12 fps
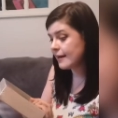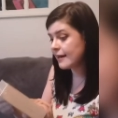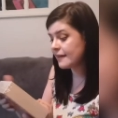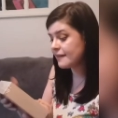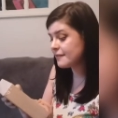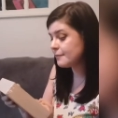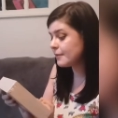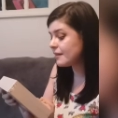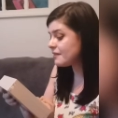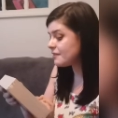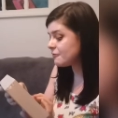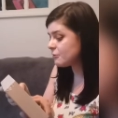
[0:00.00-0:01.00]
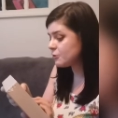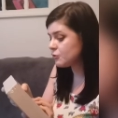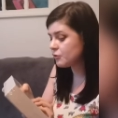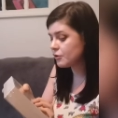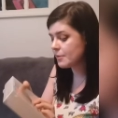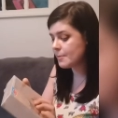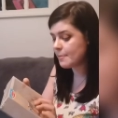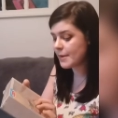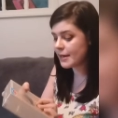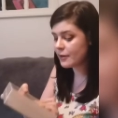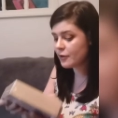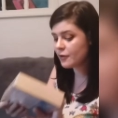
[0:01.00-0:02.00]
and it's a Melissa and Doug
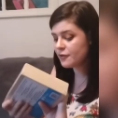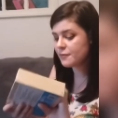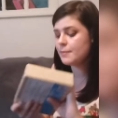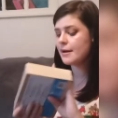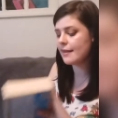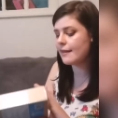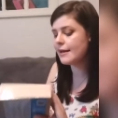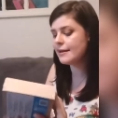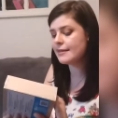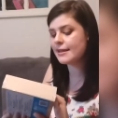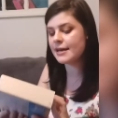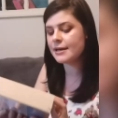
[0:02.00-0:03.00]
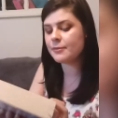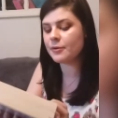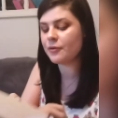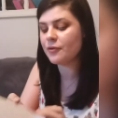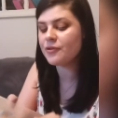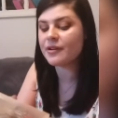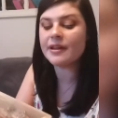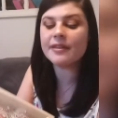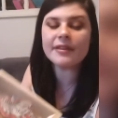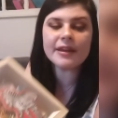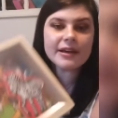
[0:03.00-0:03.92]
magnets but I like the animals in